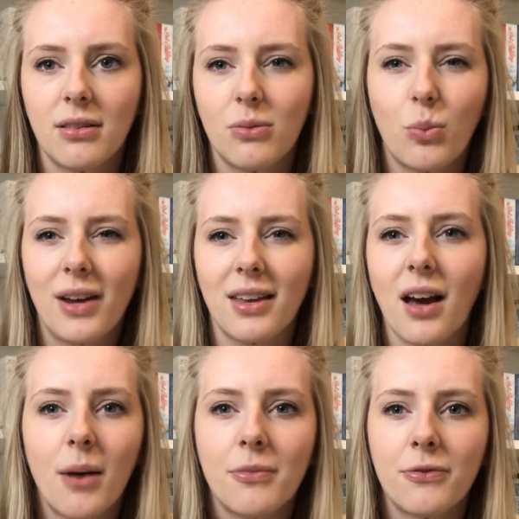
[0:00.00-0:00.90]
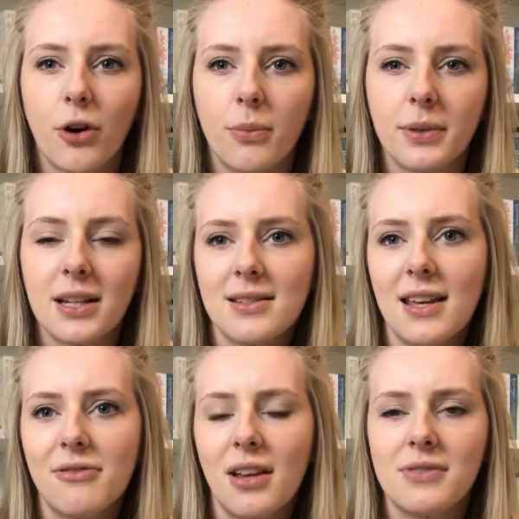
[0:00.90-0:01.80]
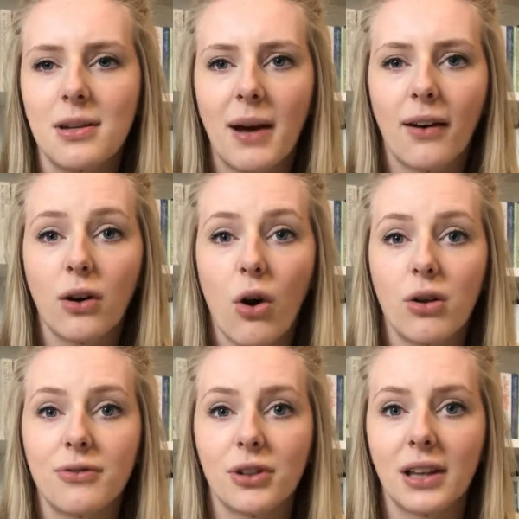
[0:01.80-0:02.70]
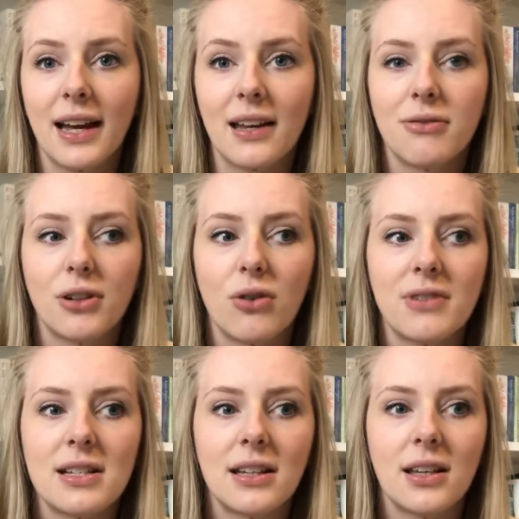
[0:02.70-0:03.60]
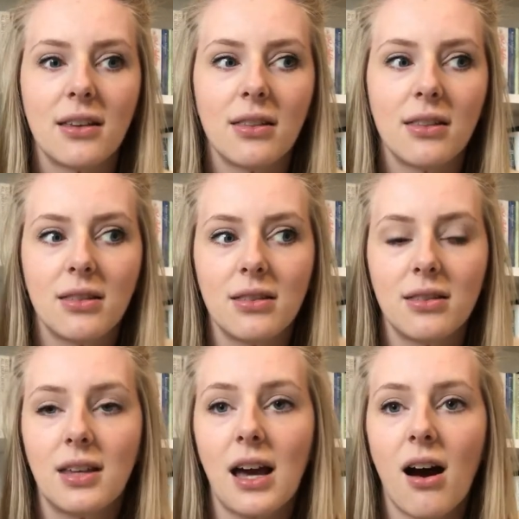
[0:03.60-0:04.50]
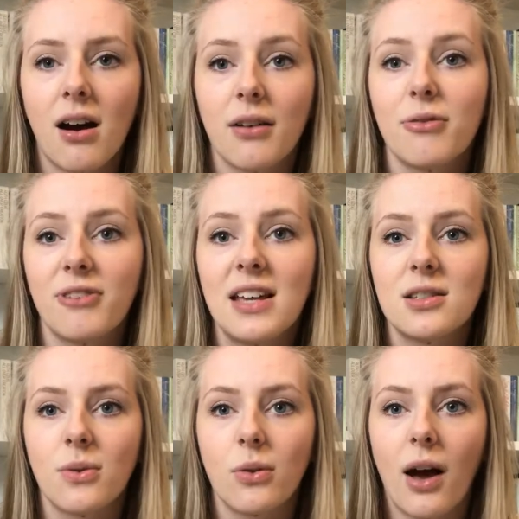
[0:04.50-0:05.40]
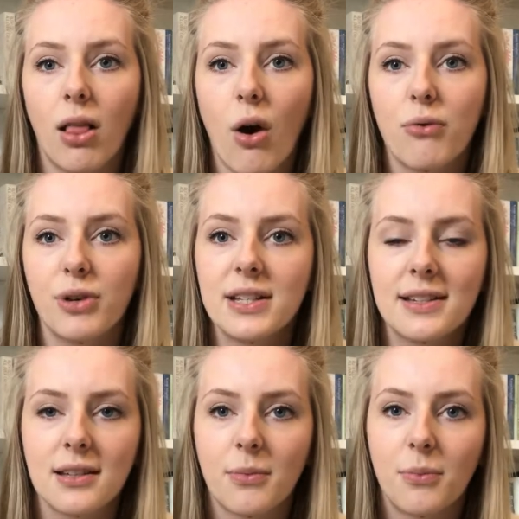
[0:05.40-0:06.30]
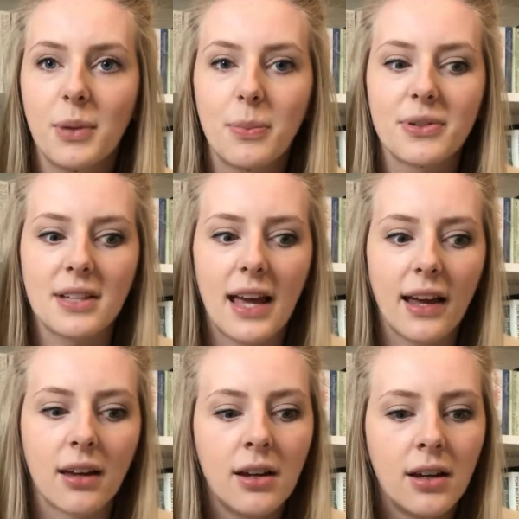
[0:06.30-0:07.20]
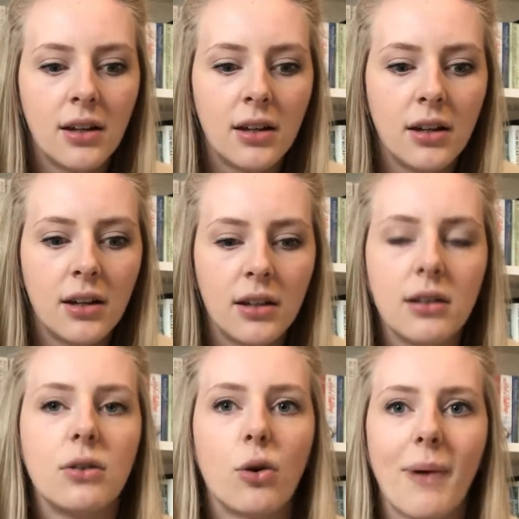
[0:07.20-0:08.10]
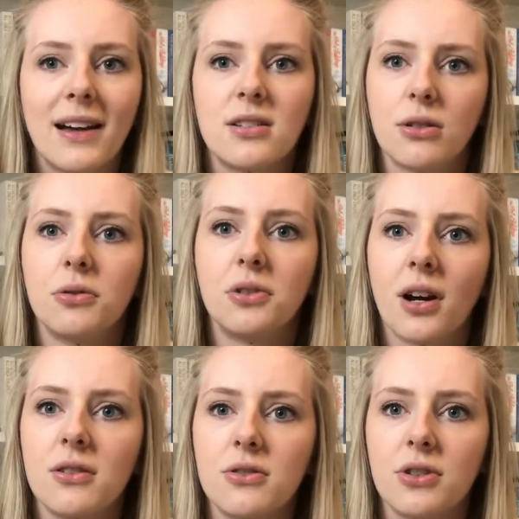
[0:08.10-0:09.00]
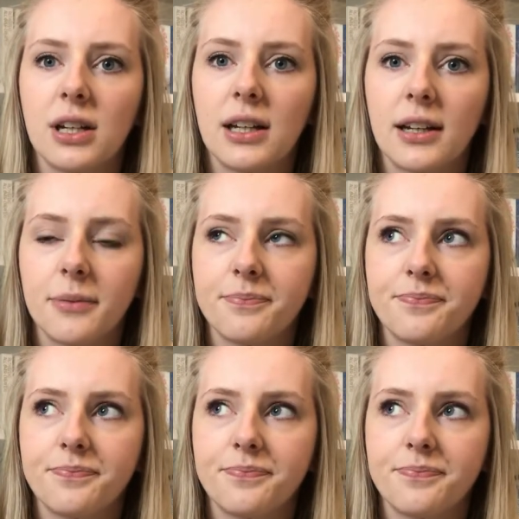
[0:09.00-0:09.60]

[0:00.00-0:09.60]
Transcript: where they come from, because they've lived in America all of their life, and obviously they are faced with quite a lot of racism and people saying, you know, go back to your own country. And